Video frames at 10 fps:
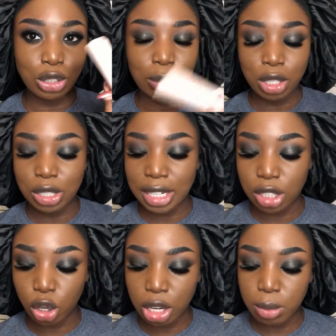So I'm going to use that
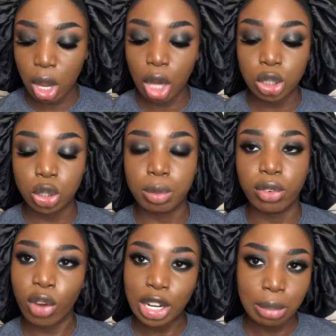to cream contour
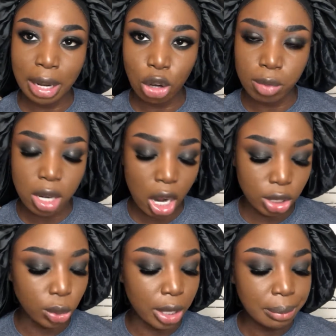before I do my normal
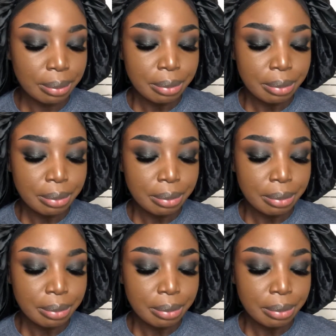contour.